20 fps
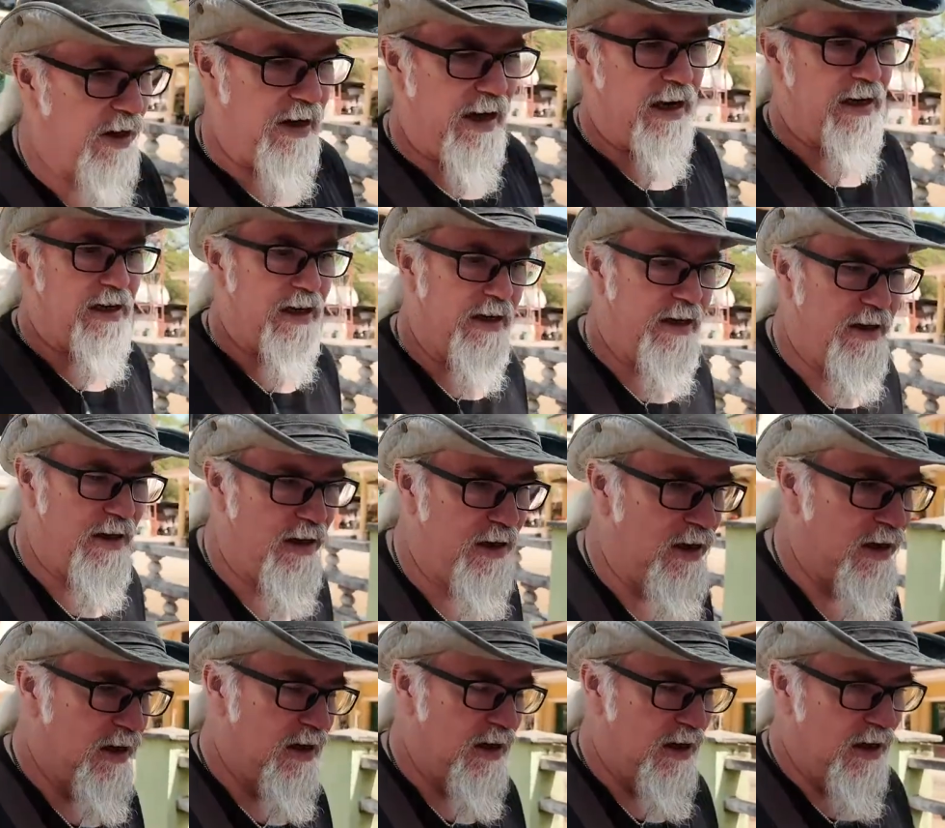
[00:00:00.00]
connected.
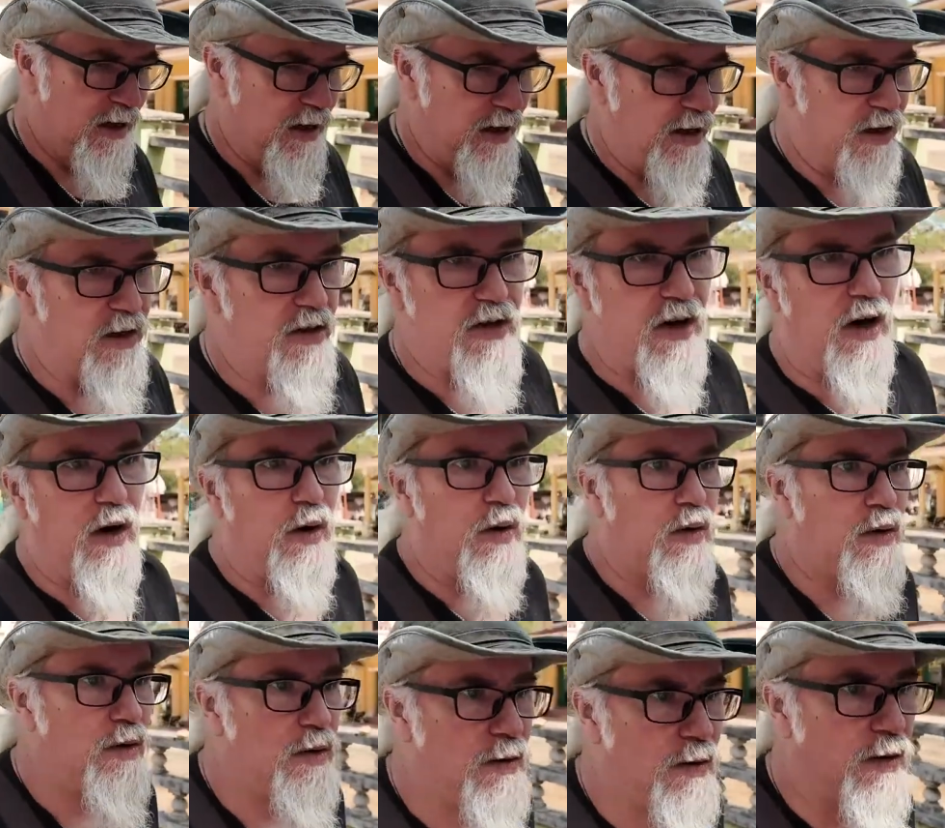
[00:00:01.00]
So
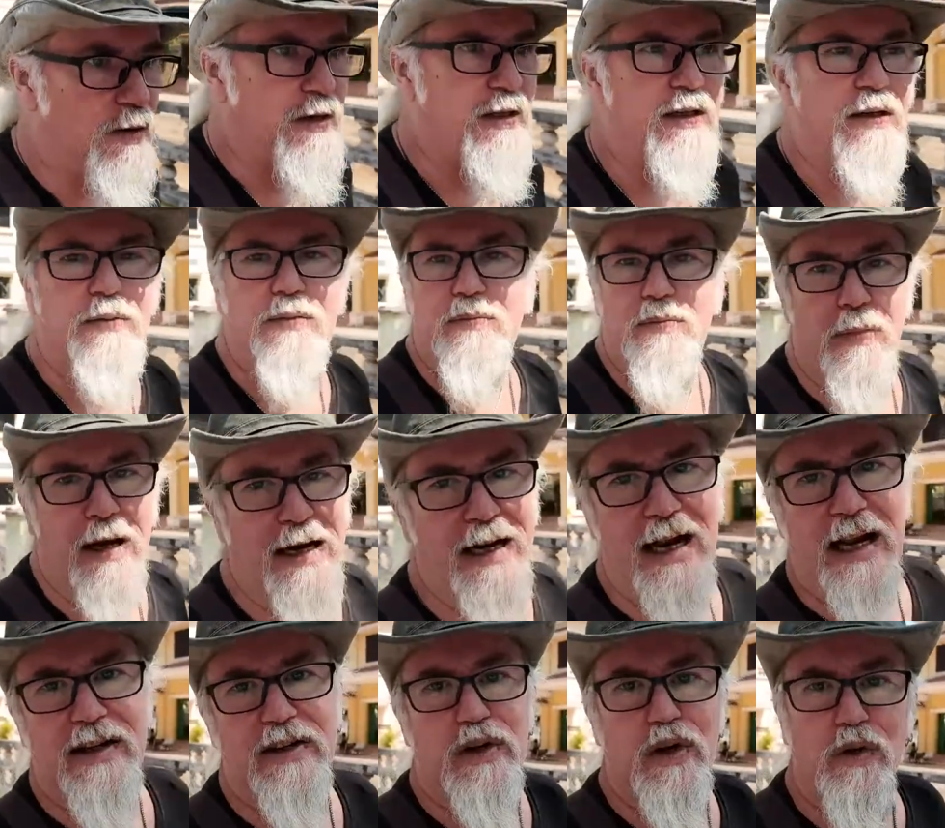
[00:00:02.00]
my
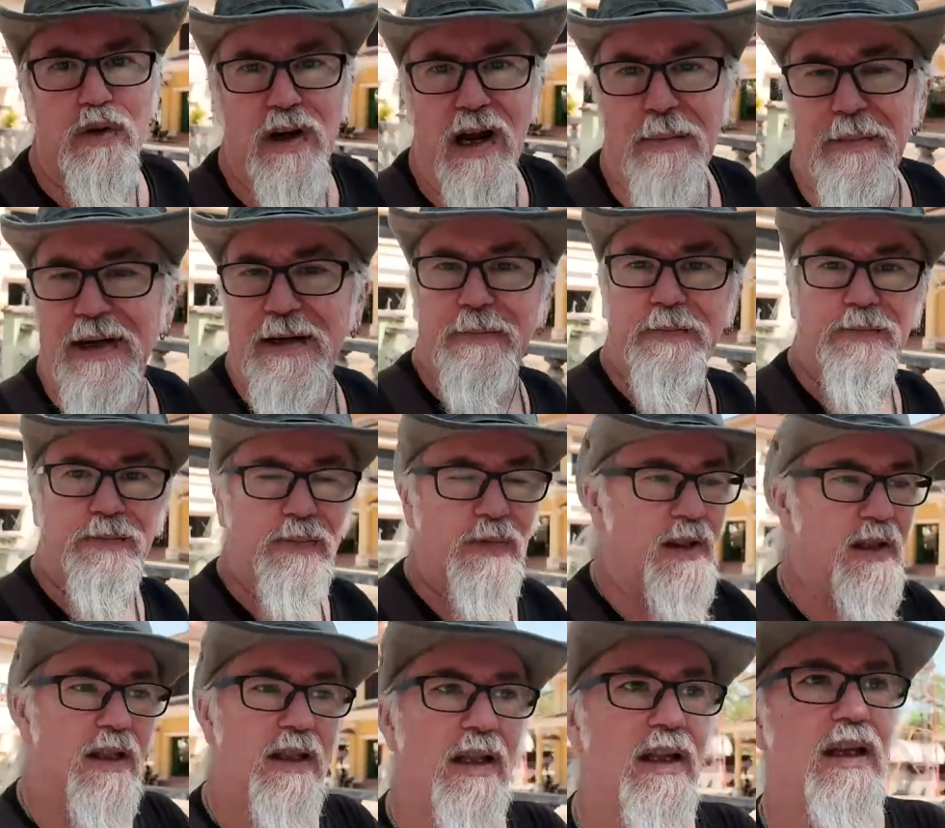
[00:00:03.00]
dad's no dummy.
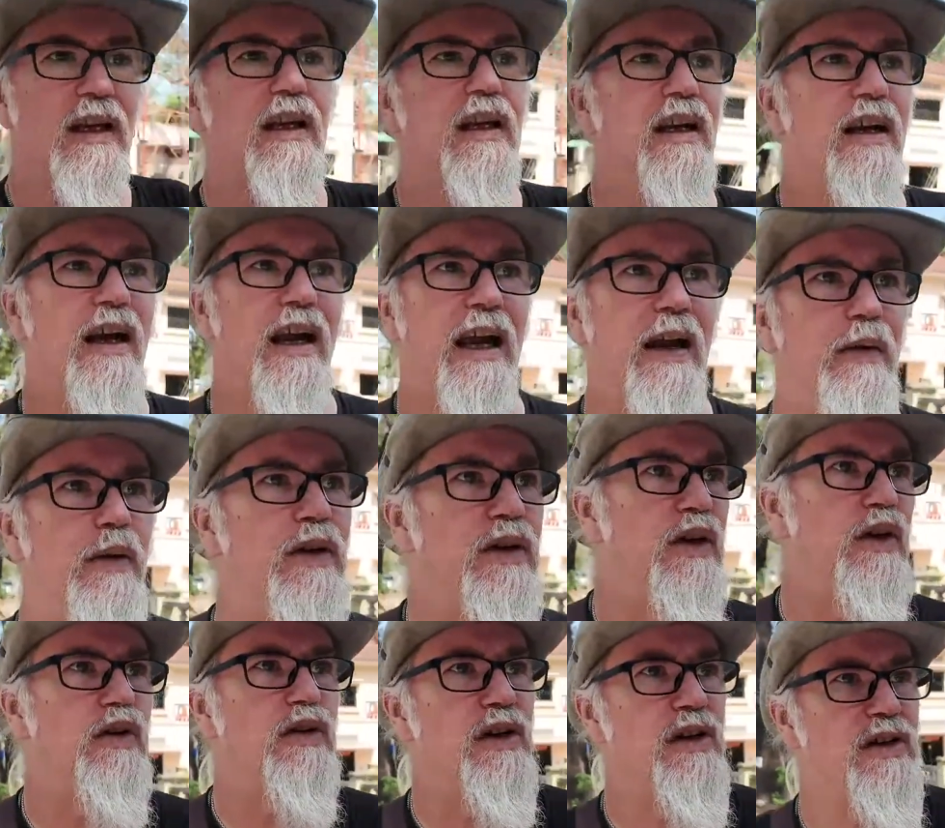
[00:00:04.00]
He would
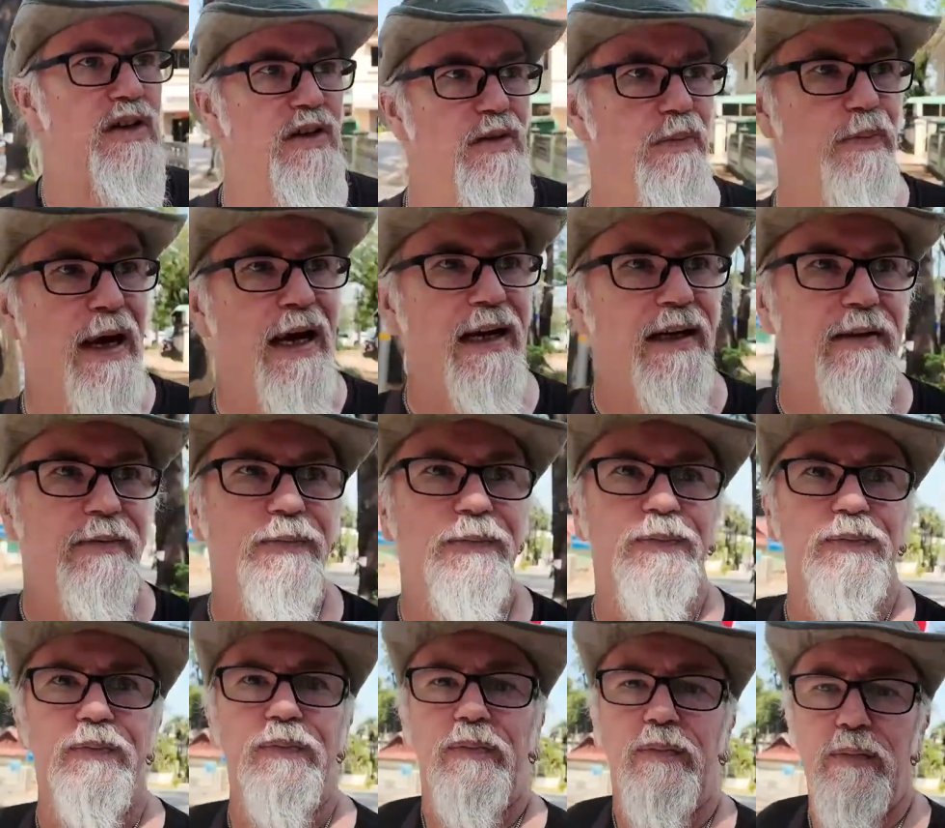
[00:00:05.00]
use us as bait.
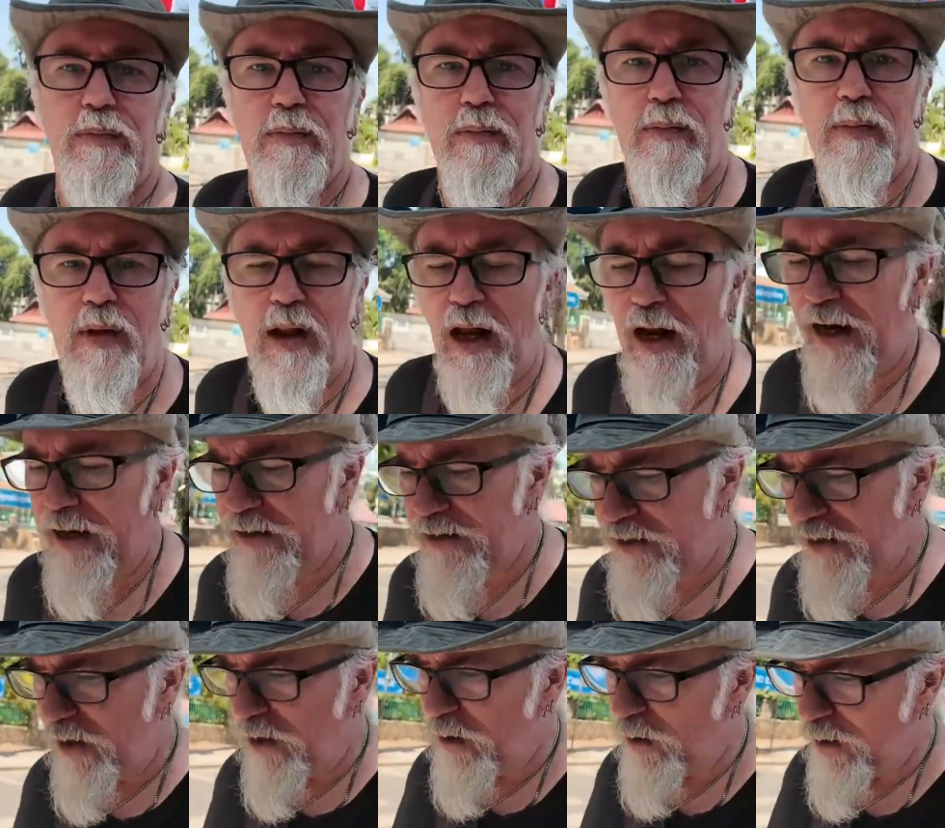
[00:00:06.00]
And
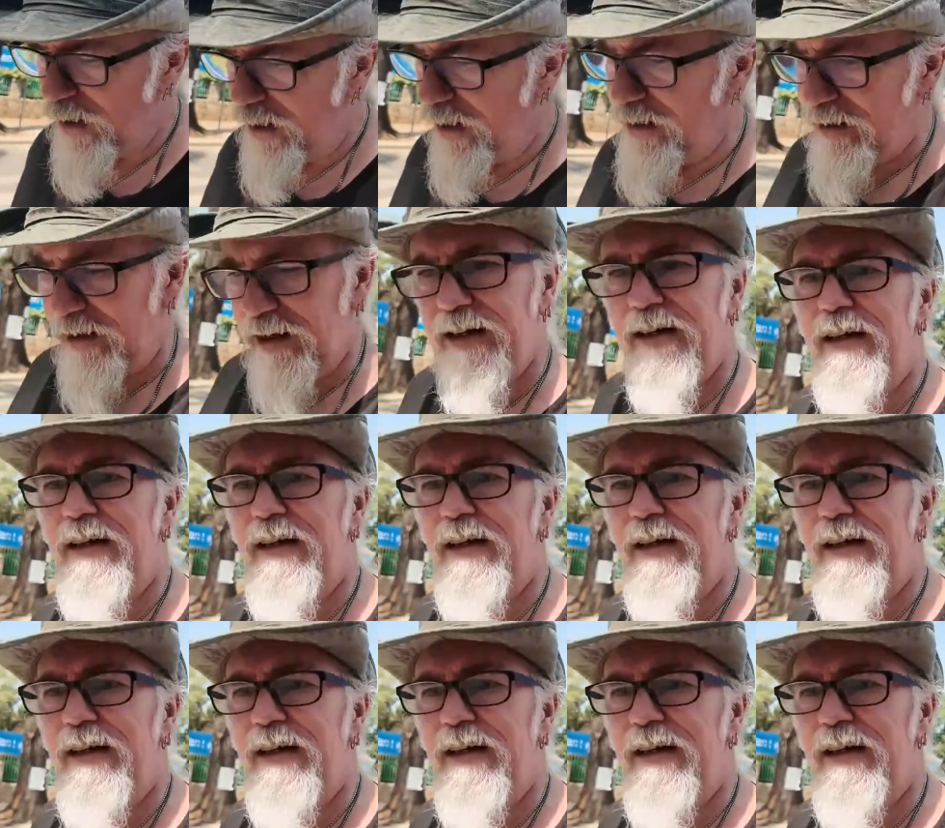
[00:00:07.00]
so, uh,